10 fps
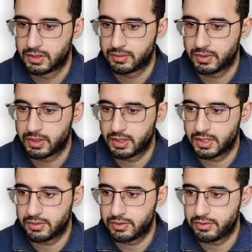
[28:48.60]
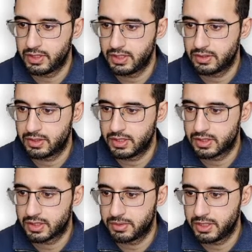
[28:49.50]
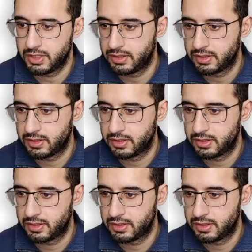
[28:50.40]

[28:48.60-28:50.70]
We can get rid of these can be